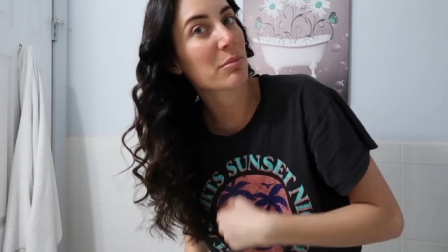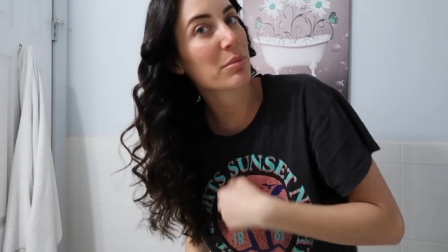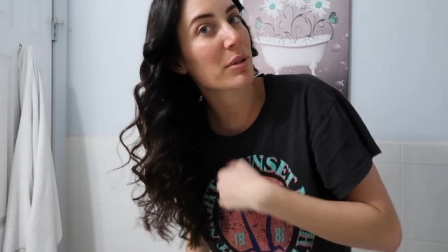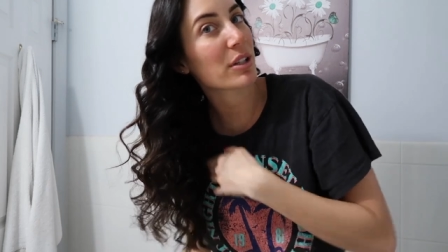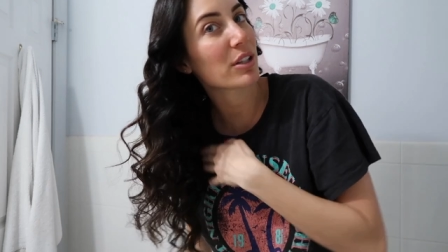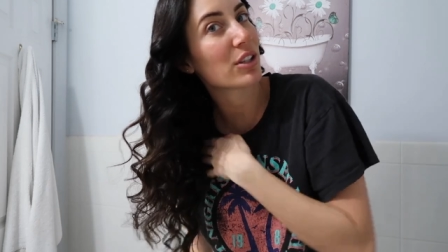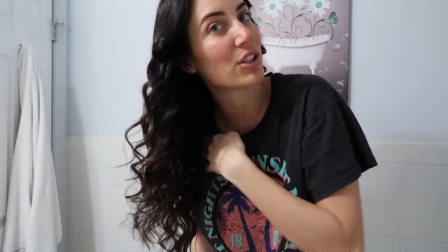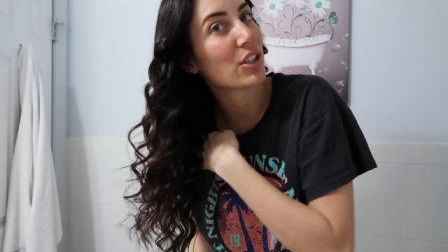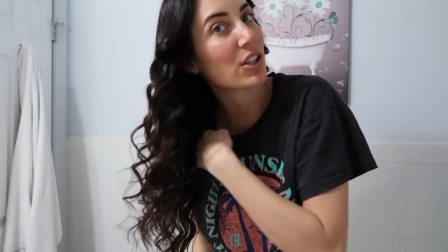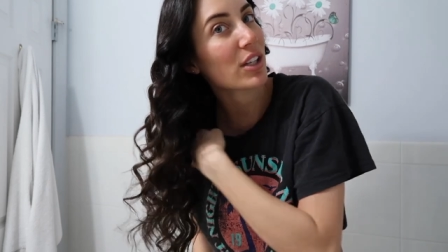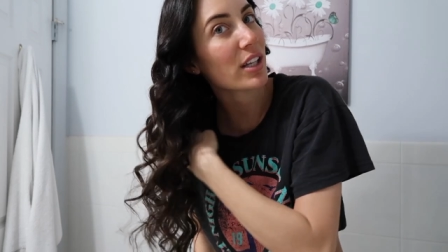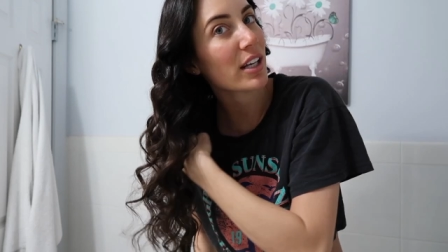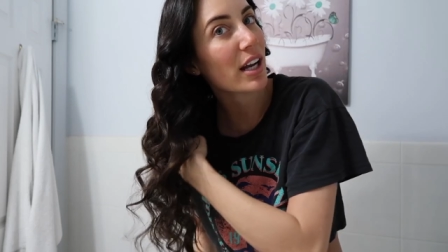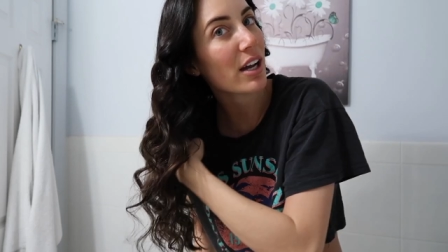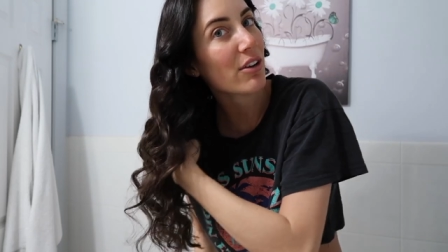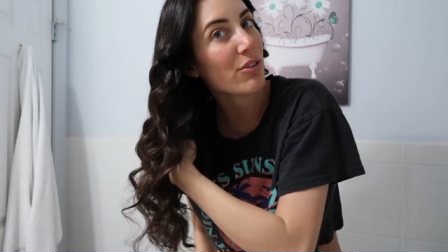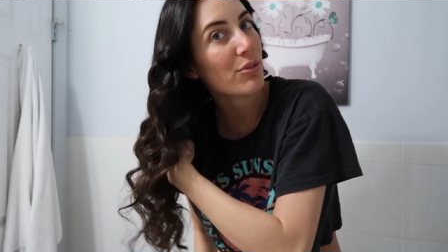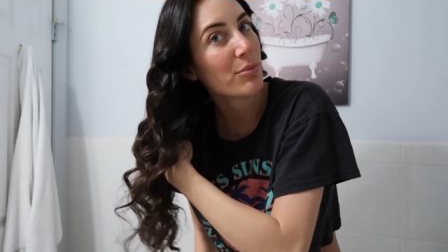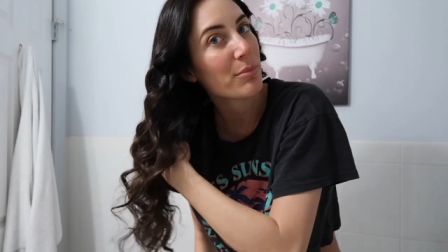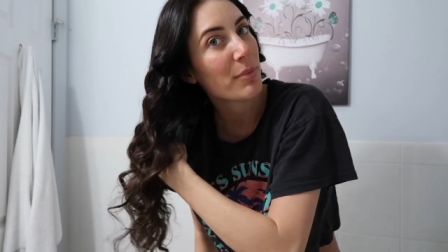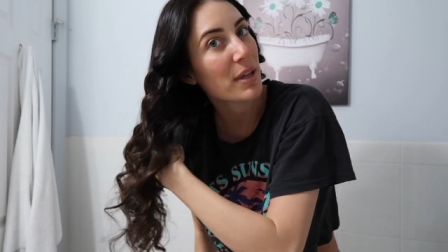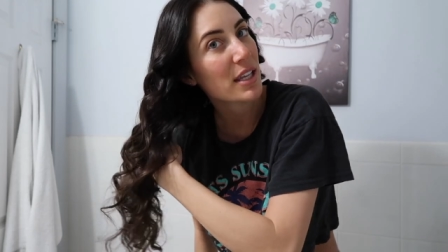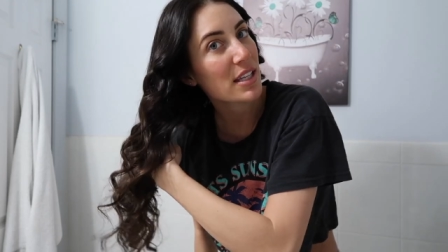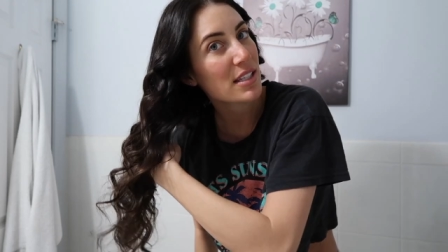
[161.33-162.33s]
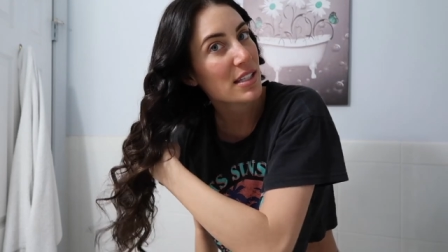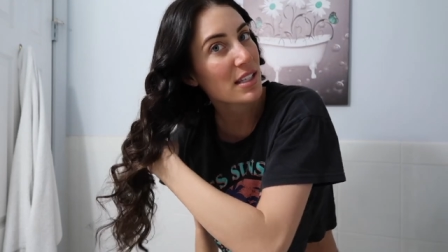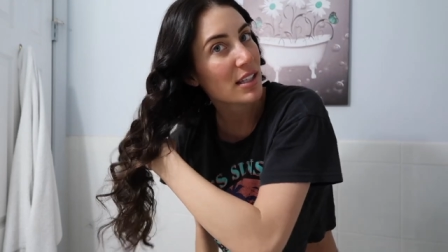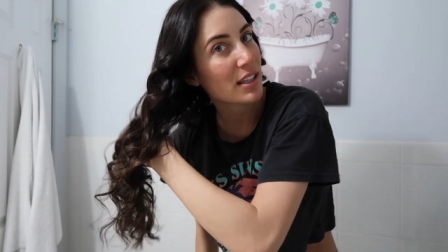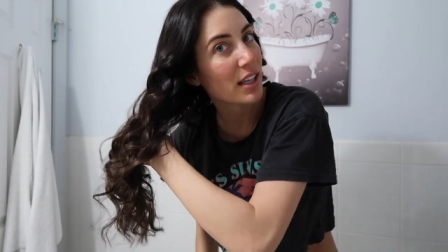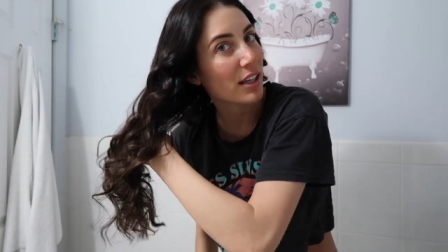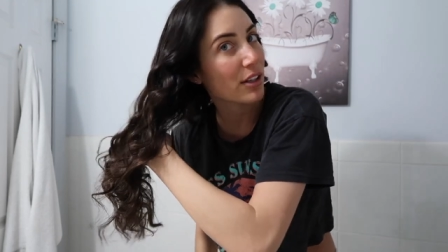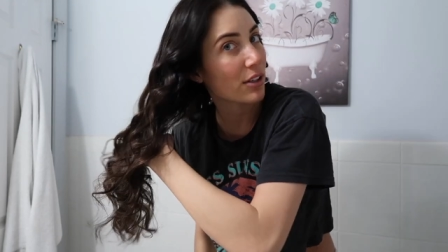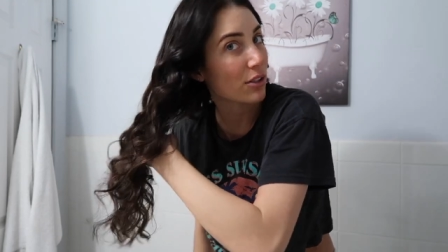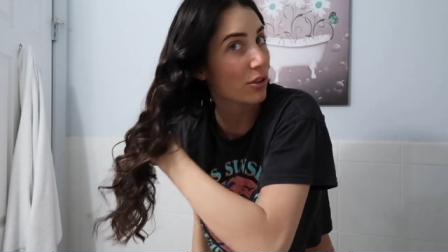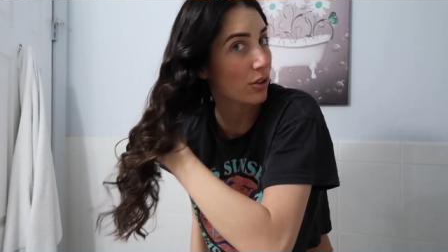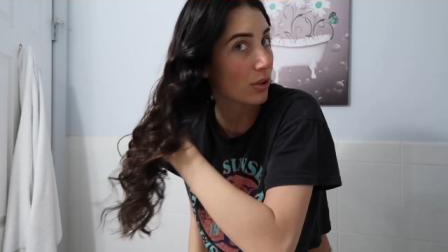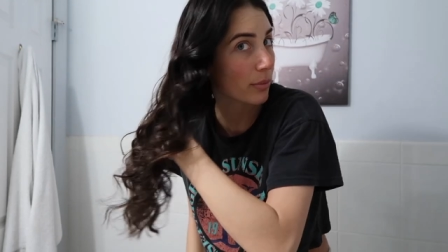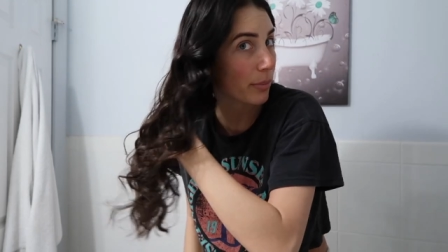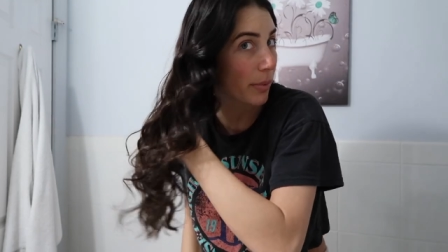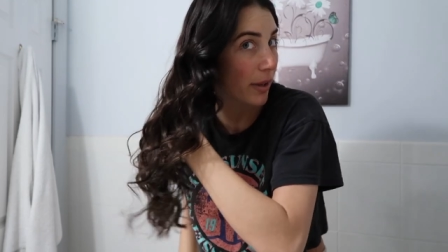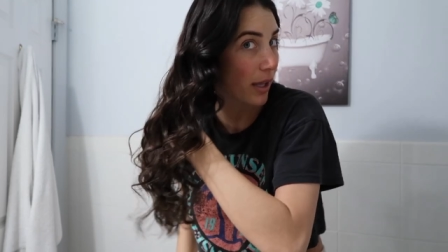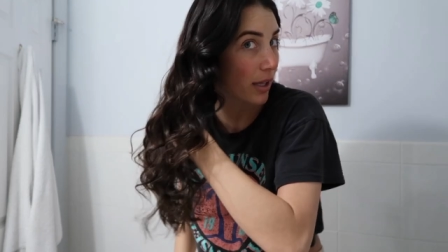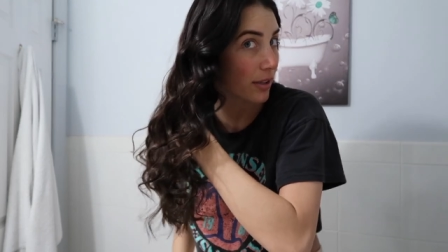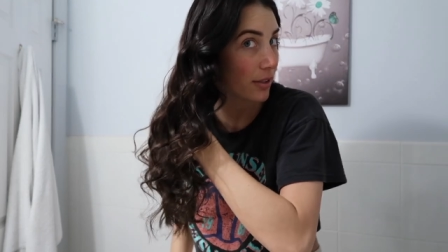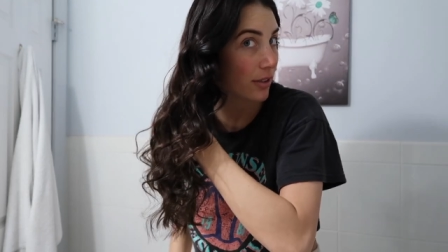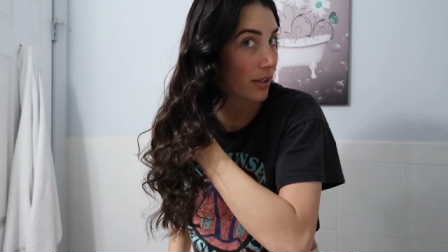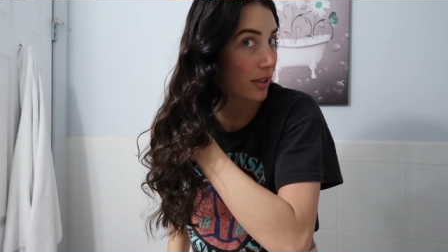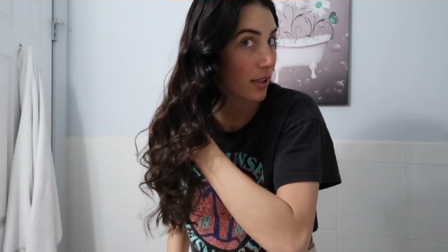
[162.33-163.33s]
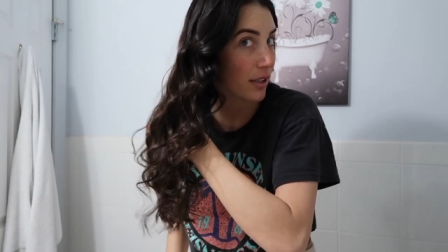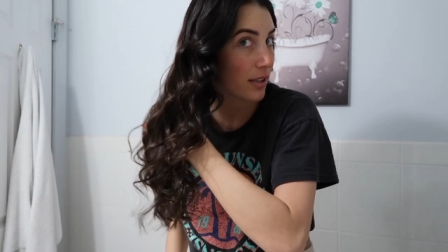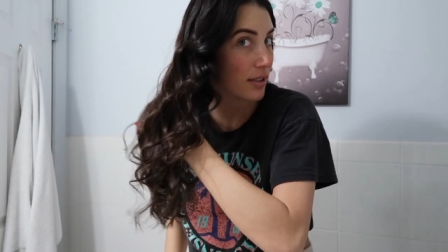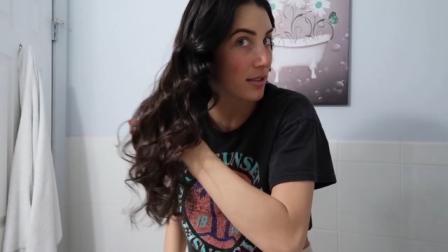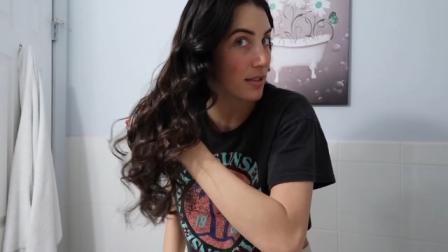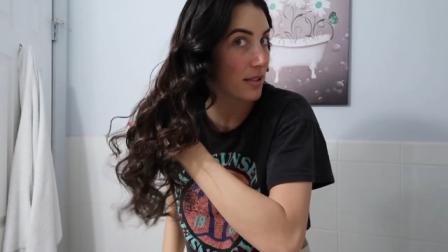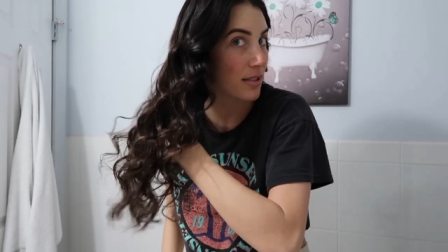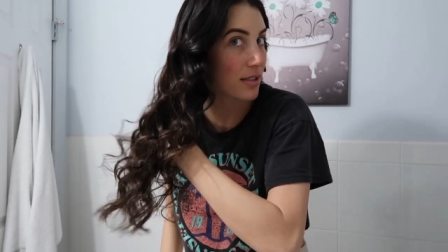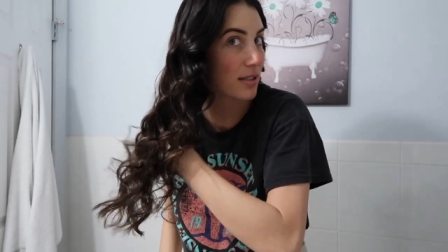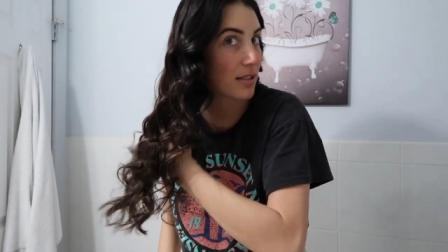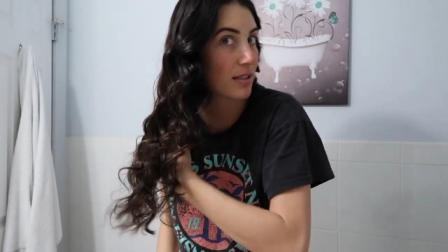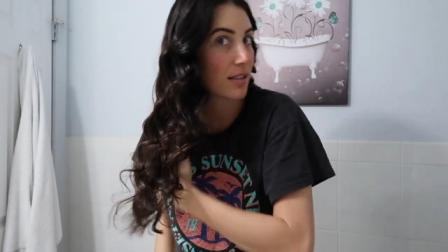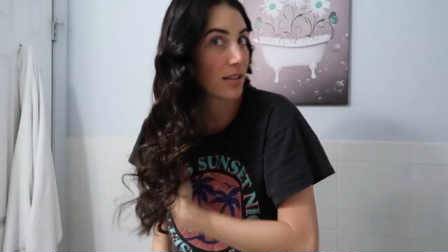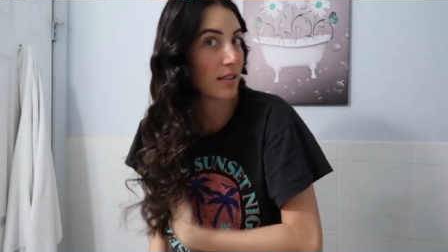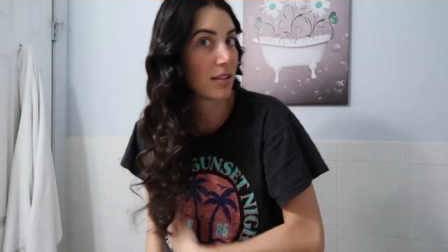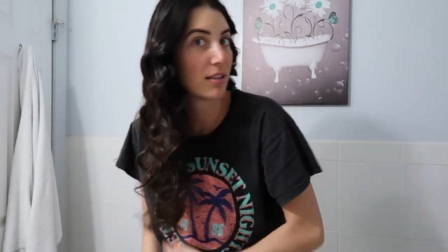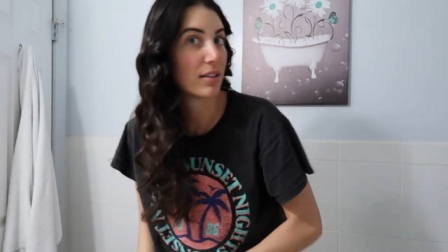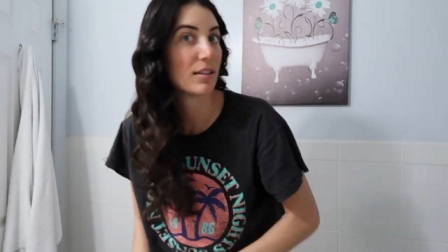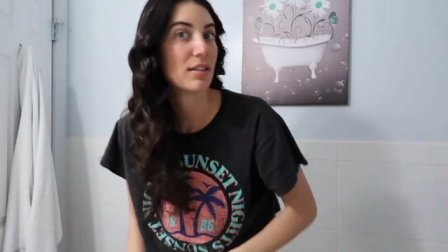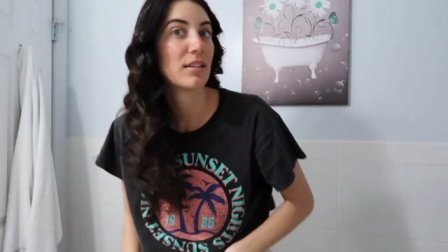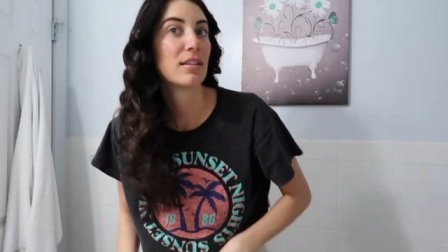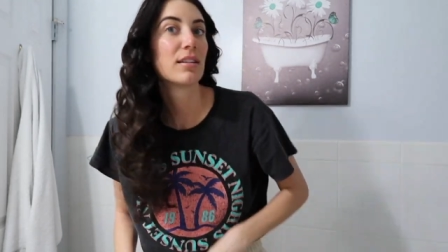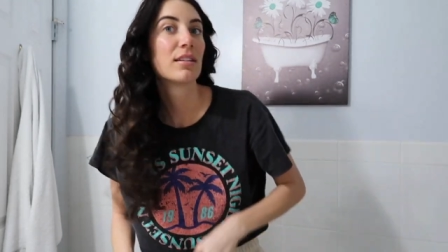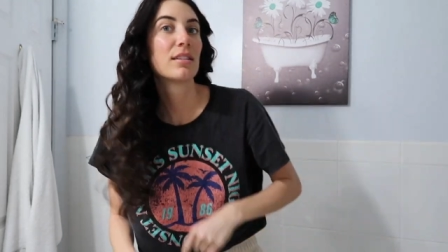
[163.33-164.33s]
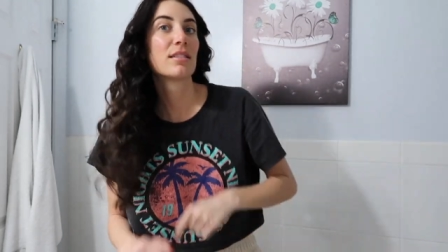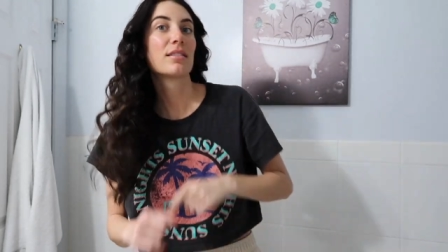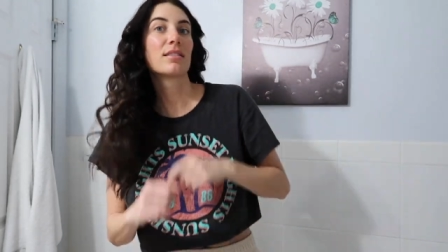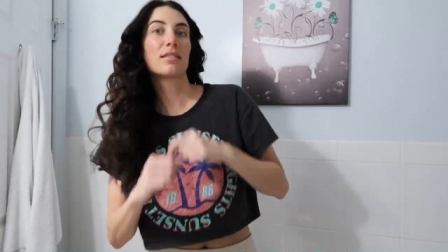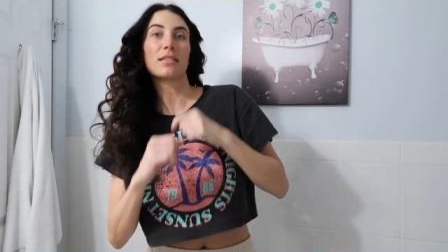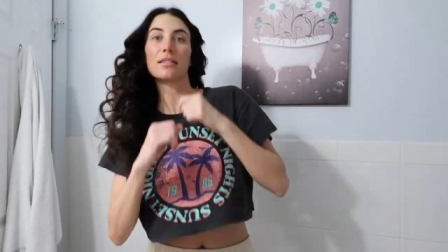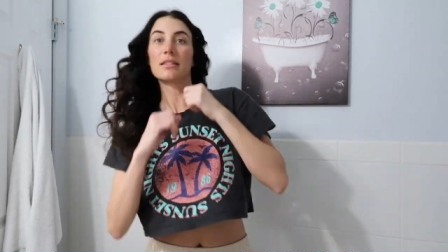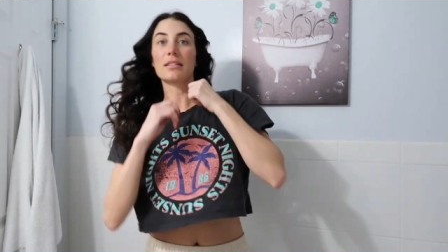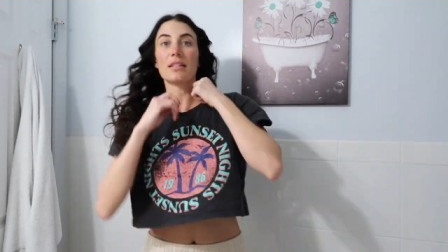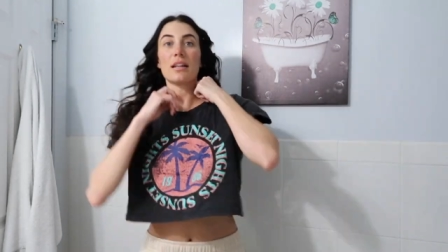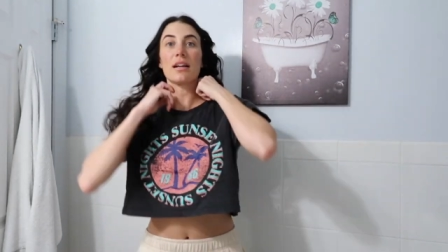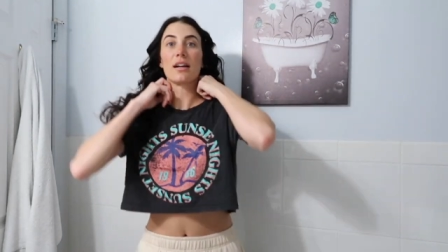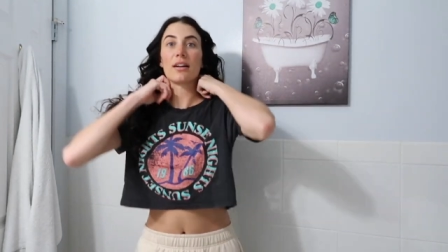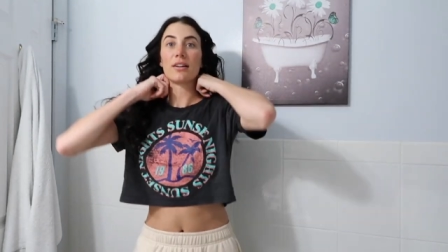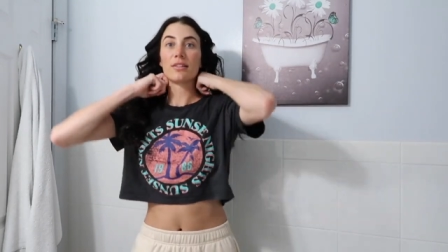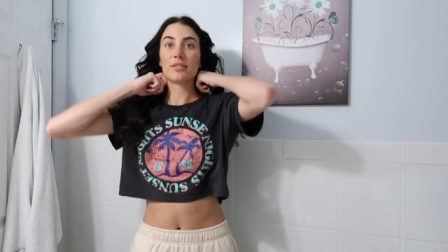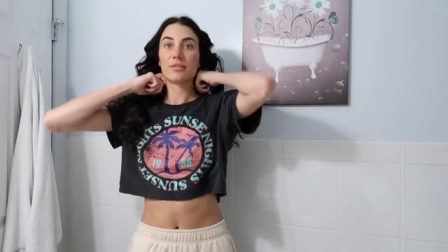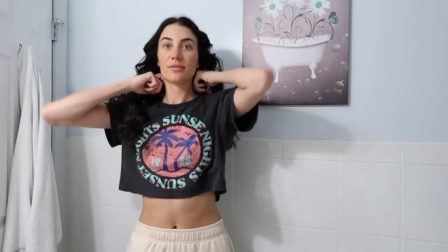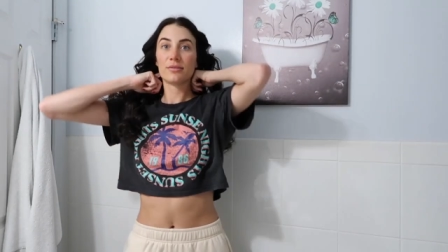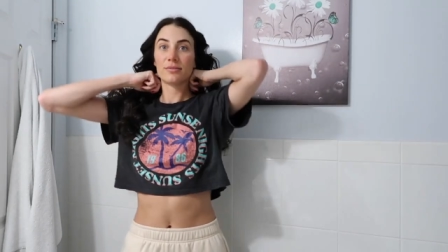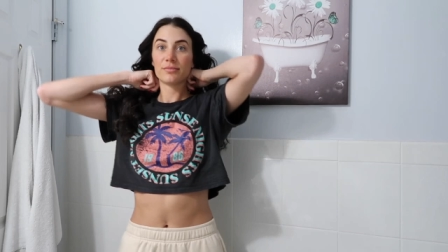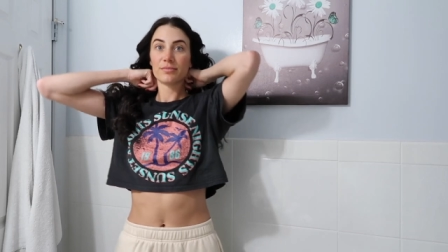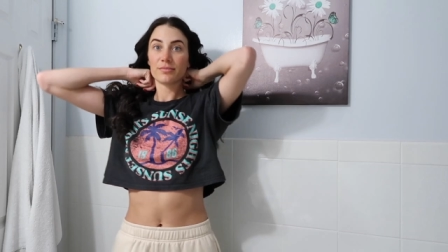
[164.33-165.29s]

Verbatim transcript: but look at how amazing that curl pattern is. So.